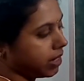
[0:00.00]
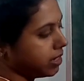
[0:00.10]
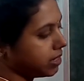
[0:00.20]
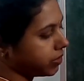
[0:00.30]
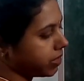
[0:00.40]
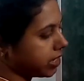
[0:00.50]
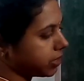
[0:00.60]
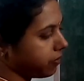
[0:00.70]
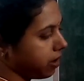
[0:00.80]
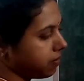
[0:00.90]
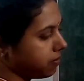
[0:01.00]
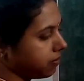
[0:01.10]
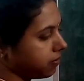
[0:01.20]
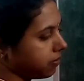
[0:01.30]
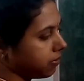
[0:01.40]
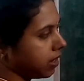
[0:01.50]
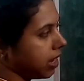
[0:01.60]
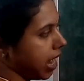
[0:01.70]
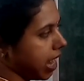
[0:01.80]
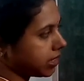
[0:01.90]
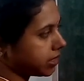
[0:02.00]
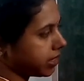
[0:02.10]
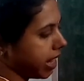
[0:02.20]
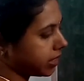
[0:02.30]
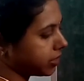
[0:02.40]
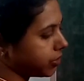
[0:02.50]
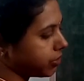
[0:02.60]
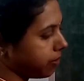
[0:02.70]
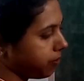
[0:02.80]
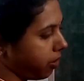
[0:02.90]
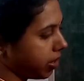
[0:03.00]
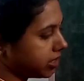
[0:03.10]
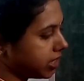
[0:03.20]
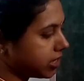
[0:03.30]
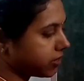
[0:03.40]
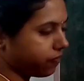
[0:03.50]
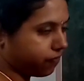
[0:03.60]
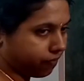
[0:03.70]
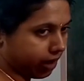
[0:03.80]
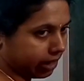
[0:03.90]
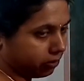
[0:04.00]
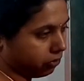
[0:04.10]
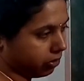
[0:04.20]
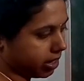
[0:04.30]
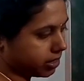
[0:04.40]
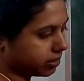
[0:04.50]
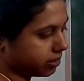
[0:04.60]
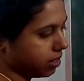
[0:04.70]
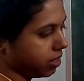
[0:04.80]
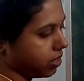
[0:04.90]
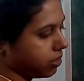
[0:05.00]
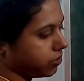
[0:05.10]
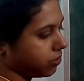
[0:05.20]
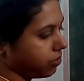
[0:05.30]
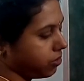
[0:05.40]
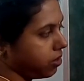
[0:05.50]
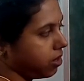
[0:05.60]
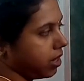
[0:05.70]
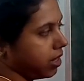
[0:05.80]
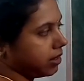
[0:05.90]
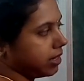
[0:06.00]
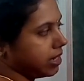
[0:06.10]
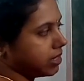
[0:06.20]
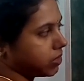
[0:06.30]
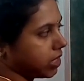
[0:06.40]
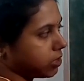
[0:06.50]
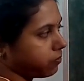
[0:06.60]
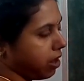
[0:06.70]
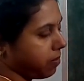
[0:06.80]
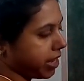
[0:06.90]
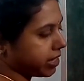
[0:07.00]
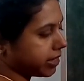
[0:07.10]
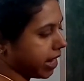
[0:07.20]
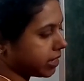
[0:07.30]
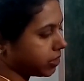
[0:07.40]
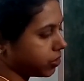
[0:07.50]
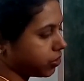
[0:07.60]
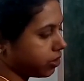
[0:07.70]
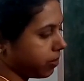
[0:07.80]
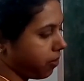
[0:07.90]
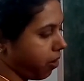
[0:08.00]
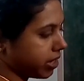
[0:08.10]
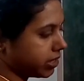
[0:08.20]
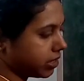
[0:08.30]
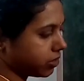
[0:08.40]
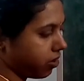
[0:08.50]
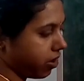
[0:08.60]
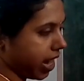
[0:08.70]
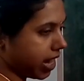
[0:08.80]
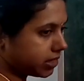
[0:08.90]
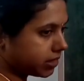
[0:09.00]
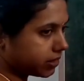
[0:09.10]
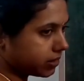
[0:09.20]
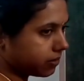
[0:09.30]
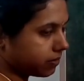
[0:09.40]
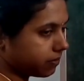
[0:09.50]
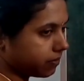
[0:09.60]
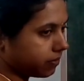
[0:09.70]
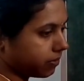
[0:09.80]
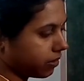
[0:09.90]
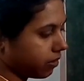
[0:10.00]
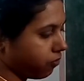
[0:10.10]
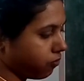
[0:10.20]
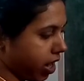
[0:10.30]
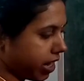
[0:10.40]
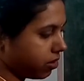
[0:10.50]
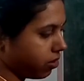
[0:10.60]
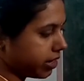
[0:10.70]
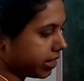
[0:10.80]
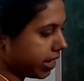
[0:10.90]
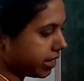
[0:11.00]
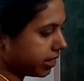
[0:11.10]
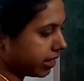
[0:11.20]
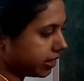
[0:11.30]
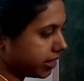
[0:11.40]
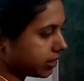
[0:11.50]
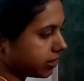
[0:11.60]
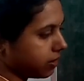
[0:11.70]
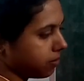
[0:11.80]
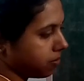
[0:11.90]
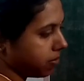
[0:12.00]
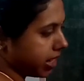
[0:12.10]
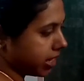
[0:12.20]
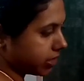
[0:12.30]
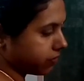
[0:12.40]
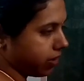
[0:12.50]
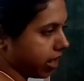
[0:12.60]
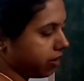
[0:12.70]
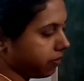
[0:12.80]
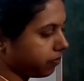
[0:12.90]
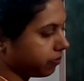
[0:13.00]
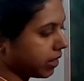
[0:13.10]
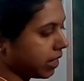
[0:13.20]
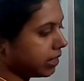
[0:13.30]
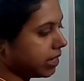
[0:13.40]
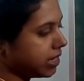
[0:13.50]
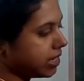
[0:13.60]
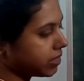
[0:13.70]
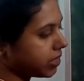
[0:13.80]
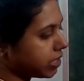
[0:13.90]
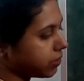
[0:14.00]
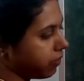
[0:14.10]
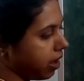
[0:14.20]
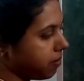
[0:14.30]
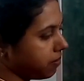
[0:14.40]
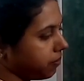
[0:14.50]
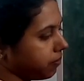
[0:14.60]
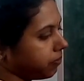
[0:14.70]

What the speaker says: Distance from x-axis to the point is 5 units. So the distance from x-axis to the point is known as y coordinate, that is minus 5. The distance from